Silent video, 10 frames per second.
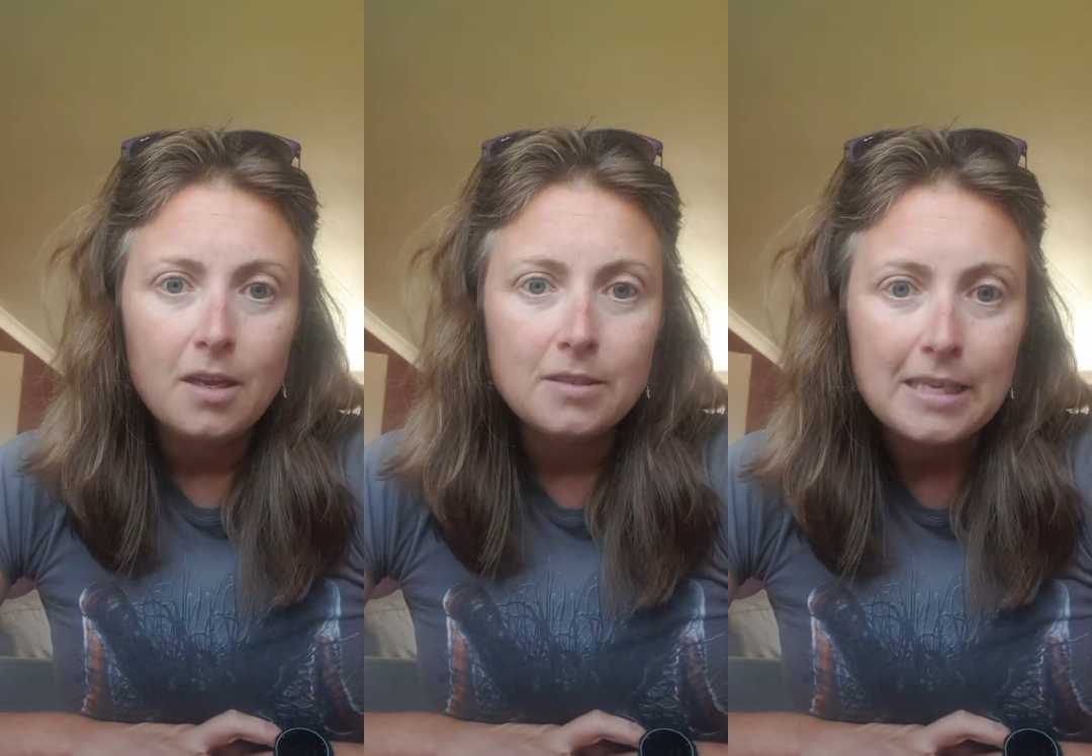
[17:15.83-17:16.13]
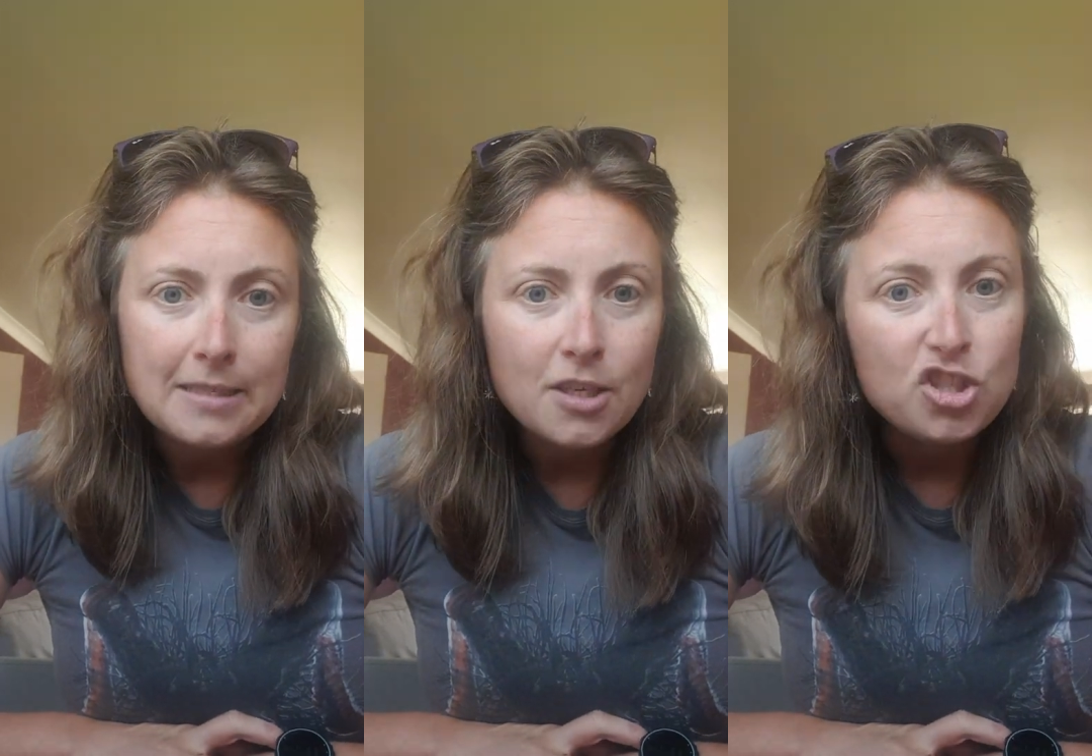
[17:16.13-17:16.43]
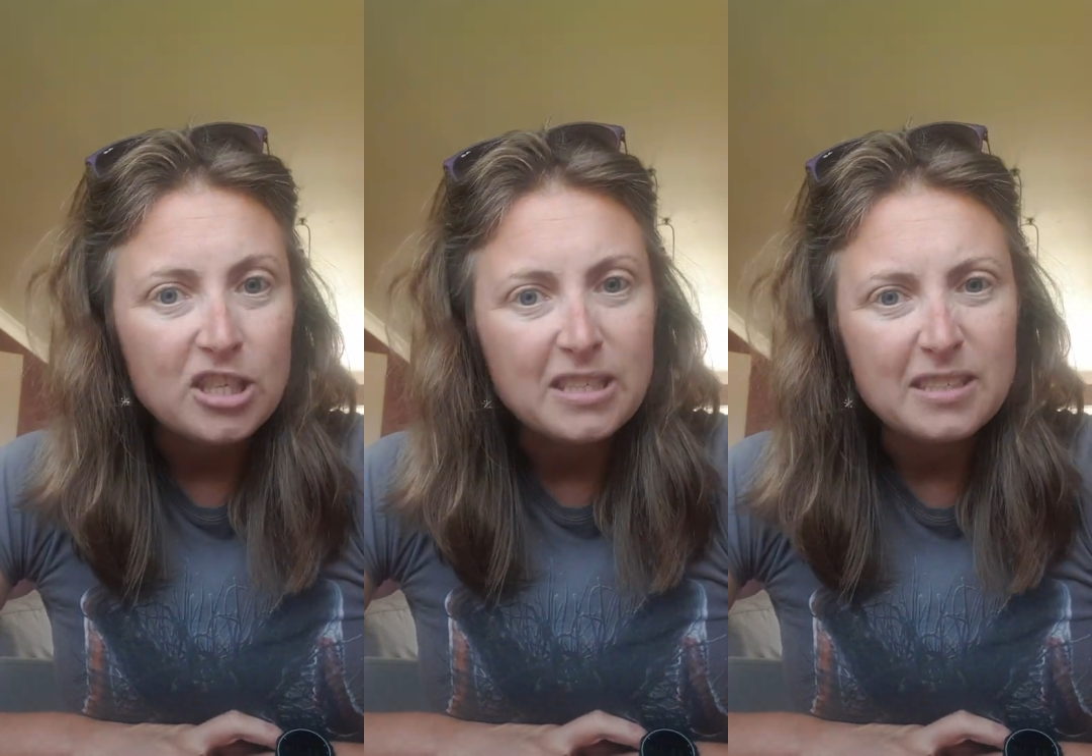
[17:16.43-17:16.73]
data
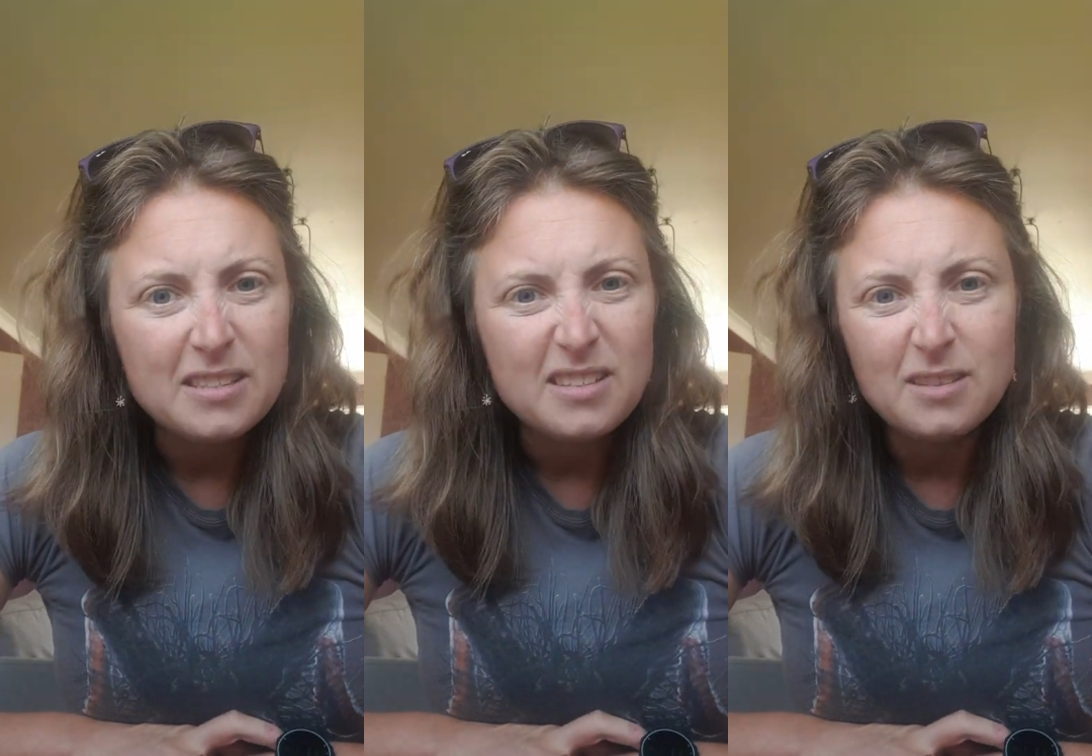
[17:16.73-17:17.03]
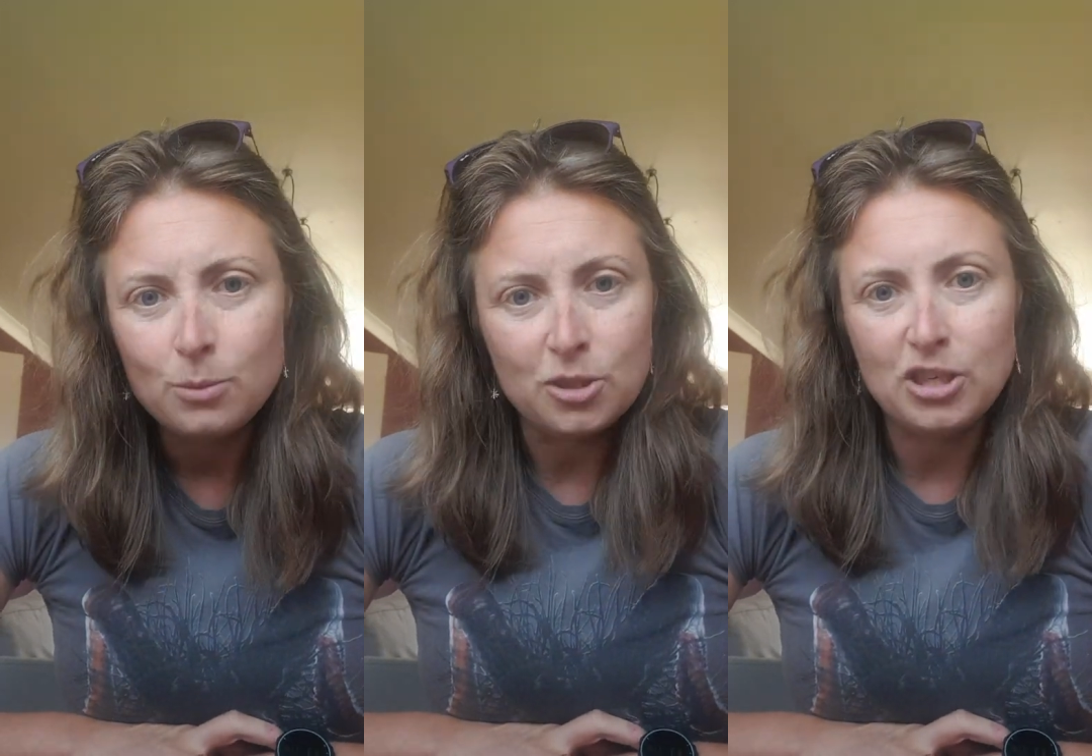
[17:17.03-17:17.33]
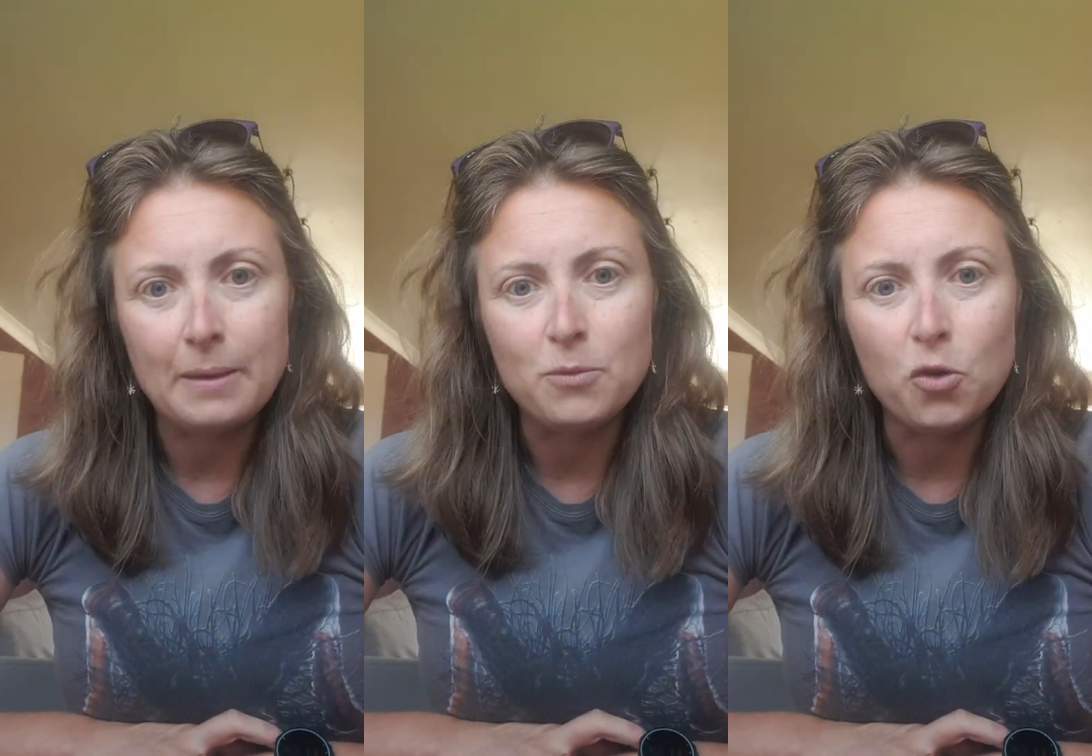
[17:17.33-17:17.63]
genius,
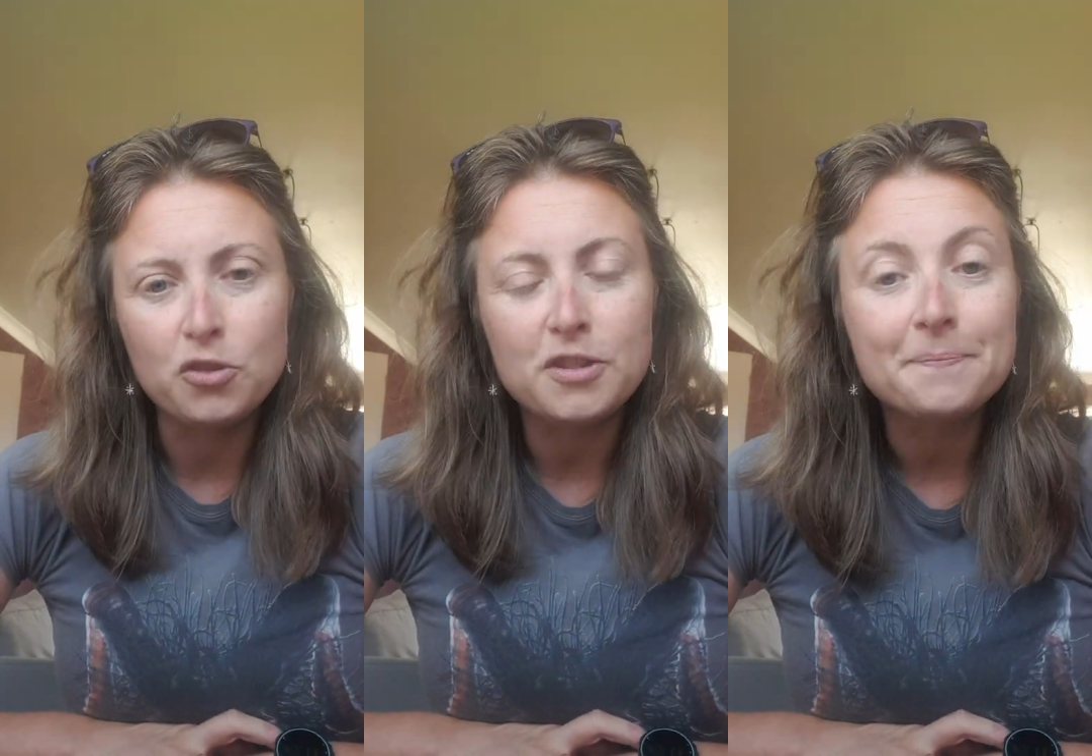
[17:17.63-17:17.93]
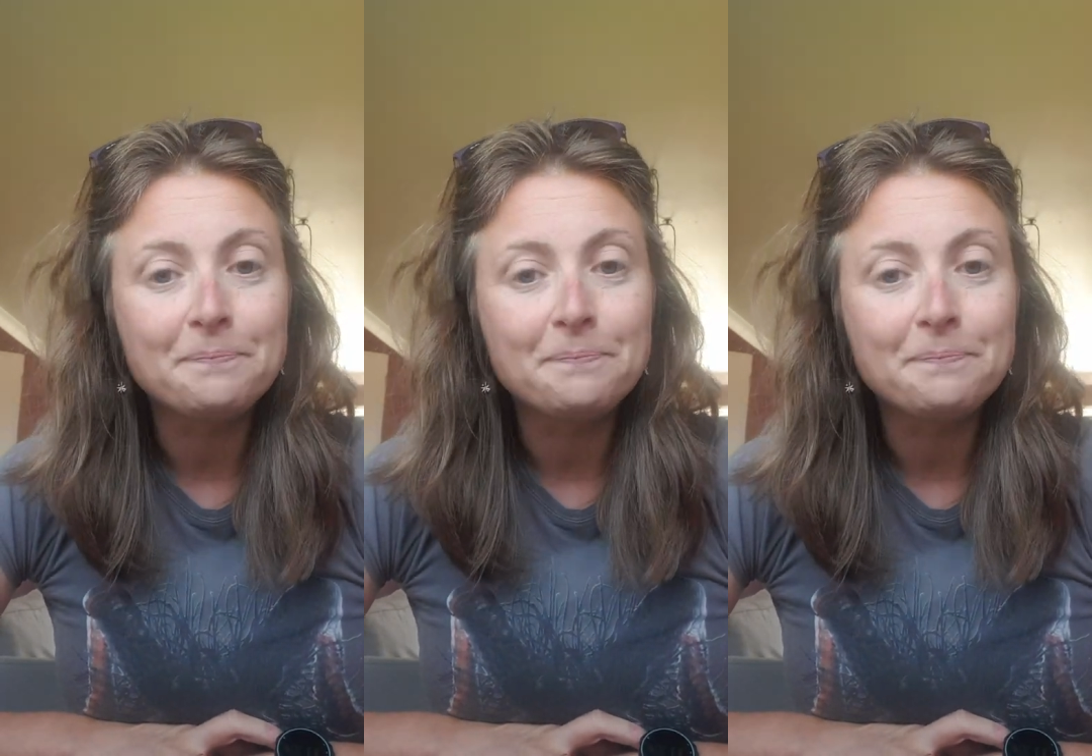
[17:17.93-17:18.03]
which I'm not.